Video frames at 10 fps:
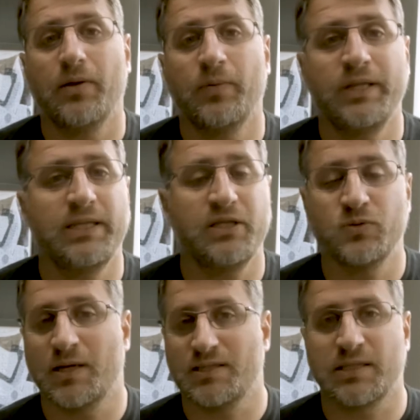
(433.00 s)
we need
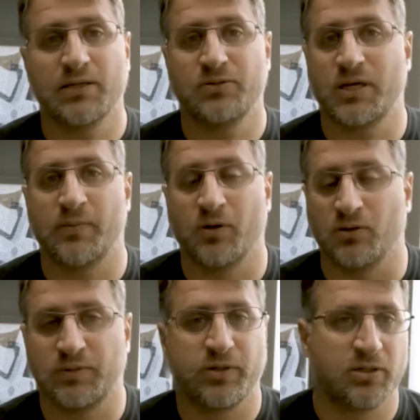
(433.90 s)
to ask them to come
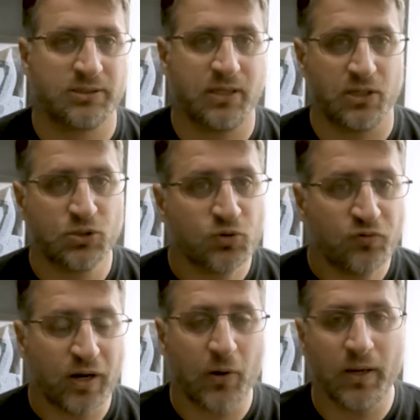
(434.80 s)
closer because they are too
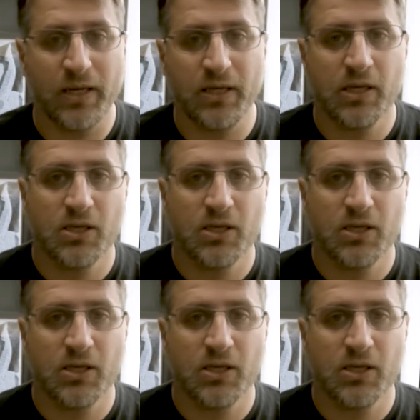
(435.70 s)
far away.